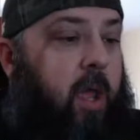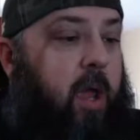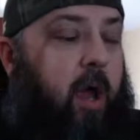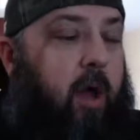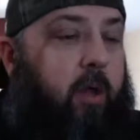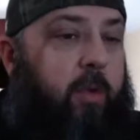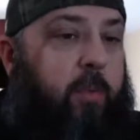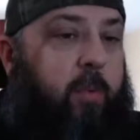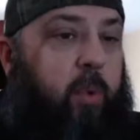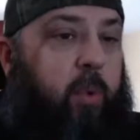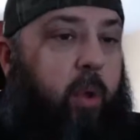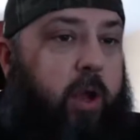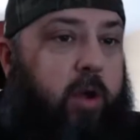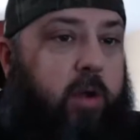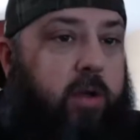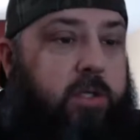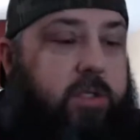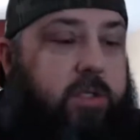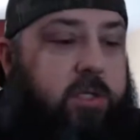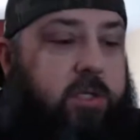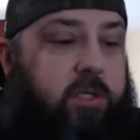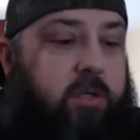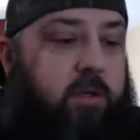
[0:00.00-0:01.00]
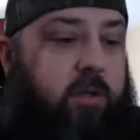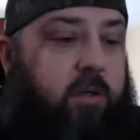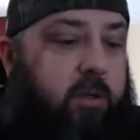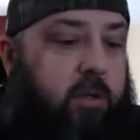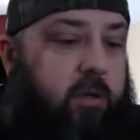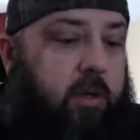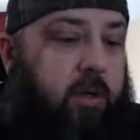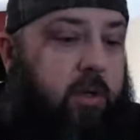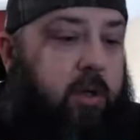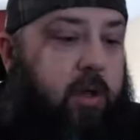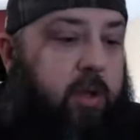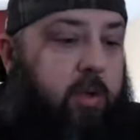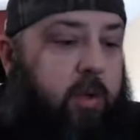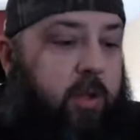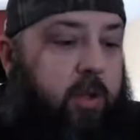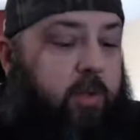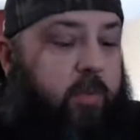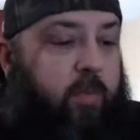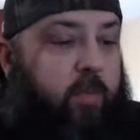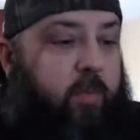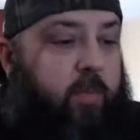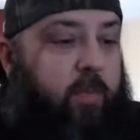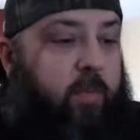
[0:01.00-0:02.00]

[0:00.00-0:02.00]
players with